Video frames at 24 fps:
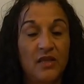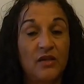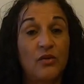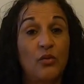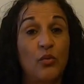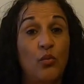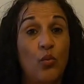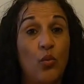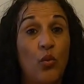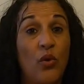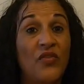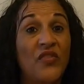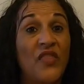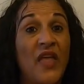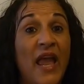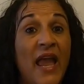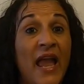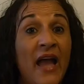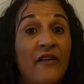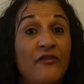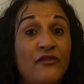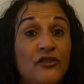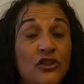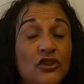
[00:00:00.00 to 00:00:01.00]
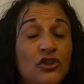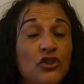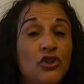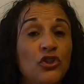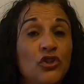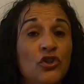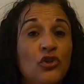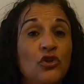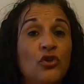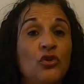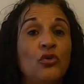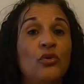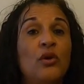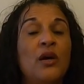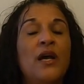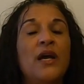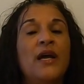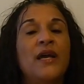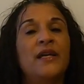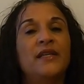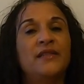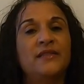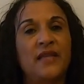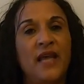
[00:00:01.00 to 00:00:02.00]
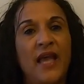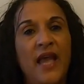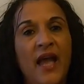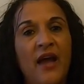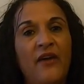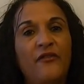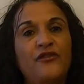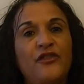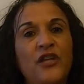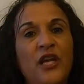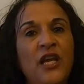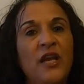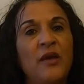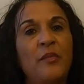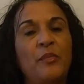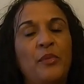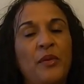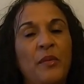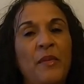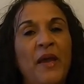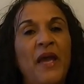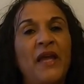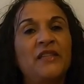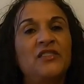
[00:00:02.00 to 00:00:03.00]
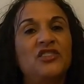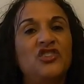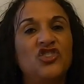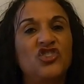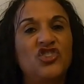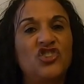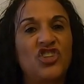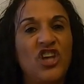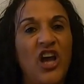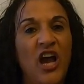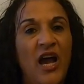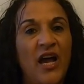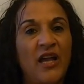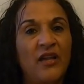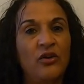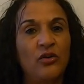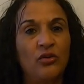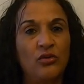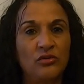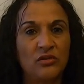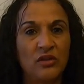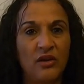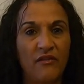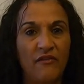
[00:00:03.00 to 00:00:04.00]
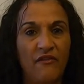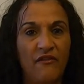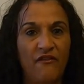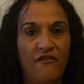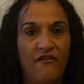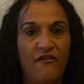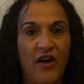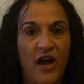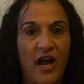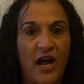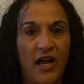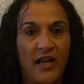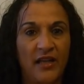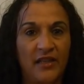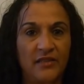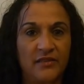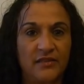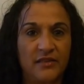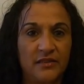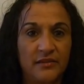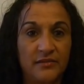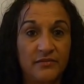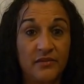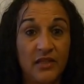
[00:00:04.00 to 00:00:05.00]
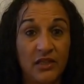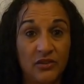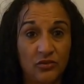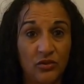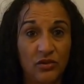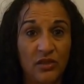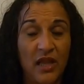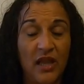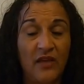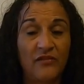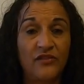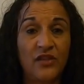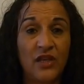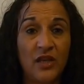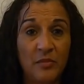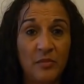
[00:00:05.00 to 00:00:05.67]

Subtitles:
What they have to do is they have to implement child find. That's what they have to